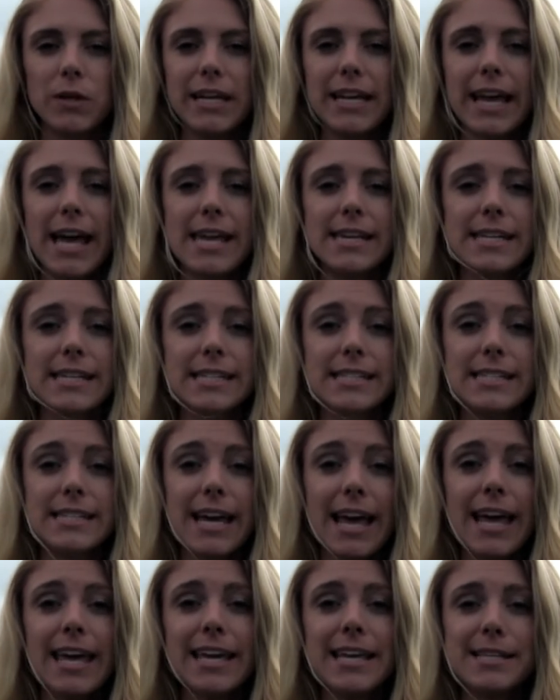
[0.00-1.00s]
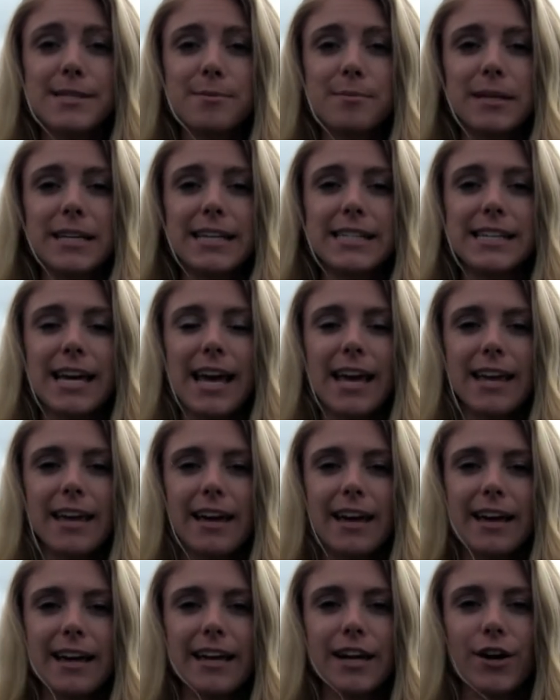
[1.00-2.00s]
weekend. And today is big day
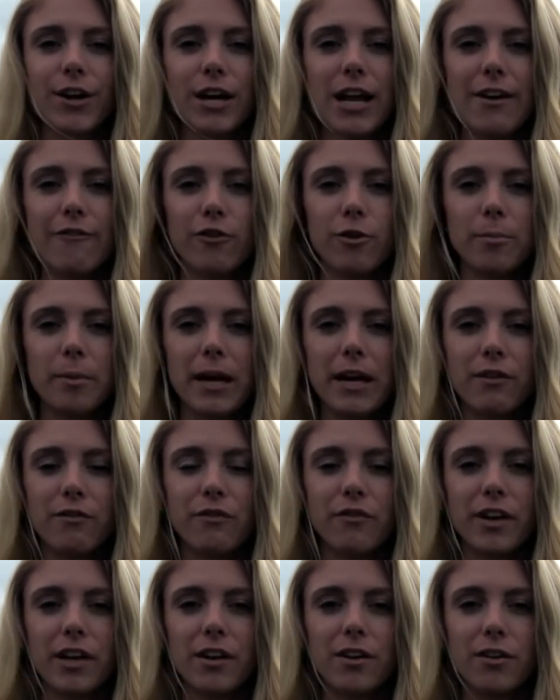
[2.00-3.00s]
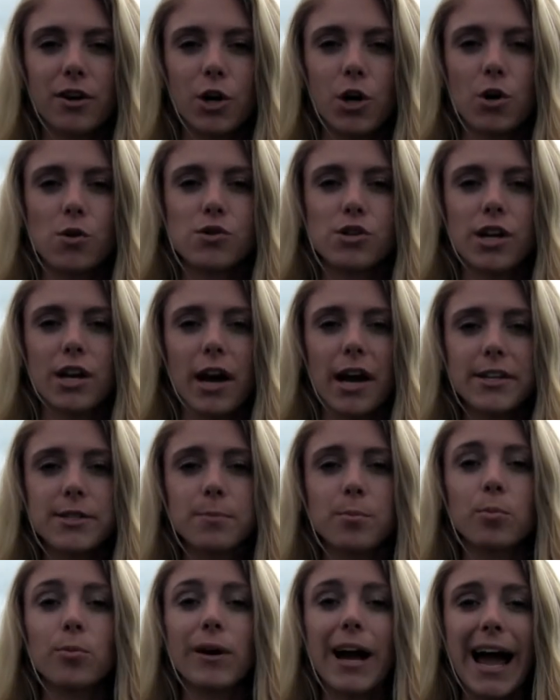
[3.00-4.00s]
here at Everbank Field. Coach
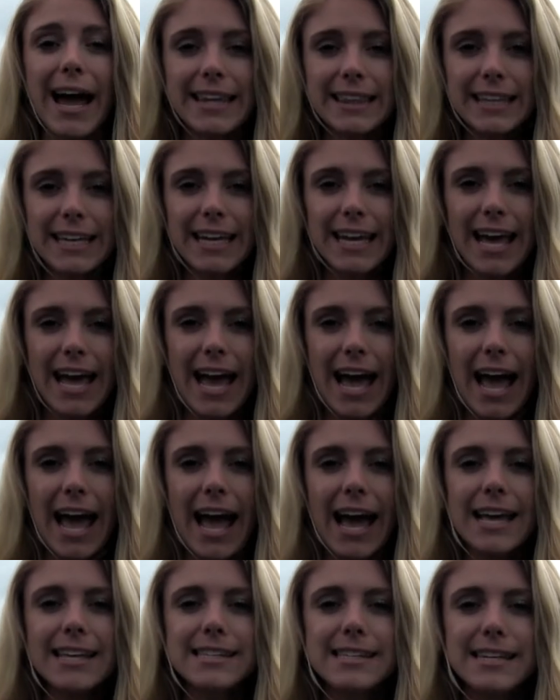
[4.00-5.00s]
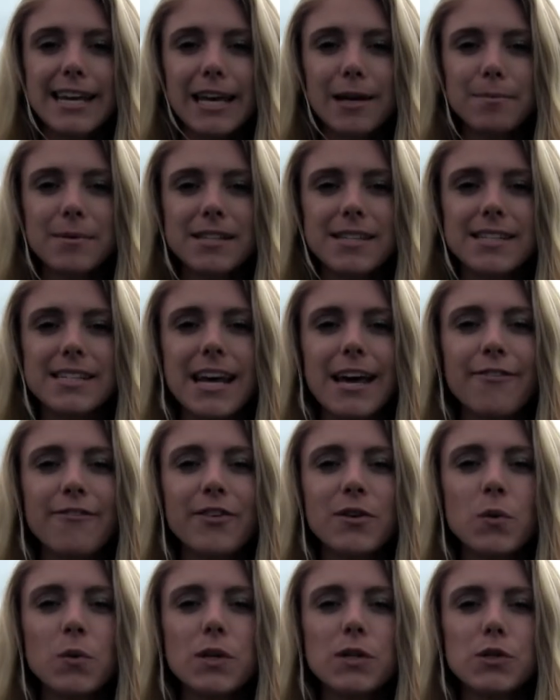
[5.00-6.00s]
Gus Bradley has named
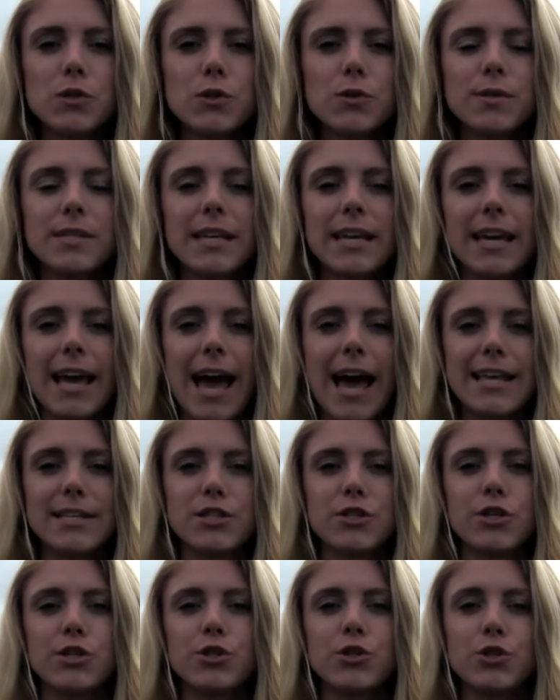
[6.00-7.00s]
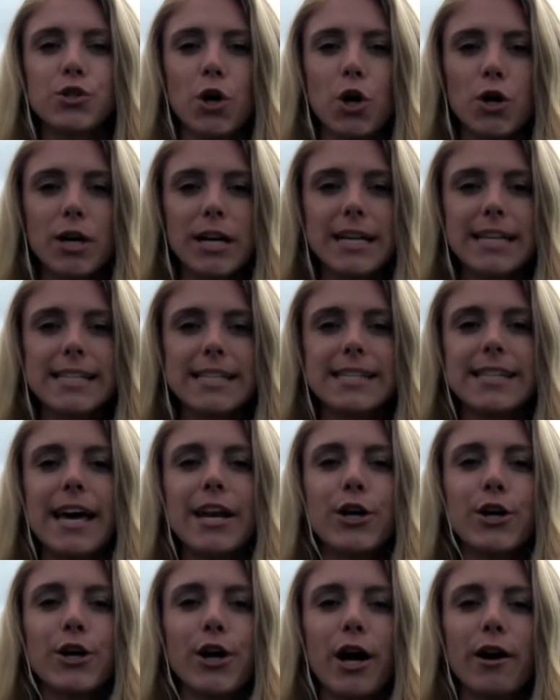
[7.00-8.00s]
Stefen Wisniewski as the starting
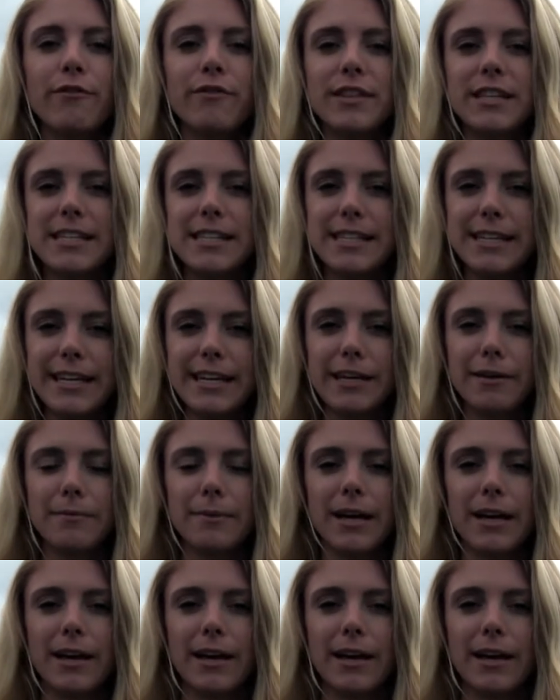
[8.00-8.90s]
center of the team.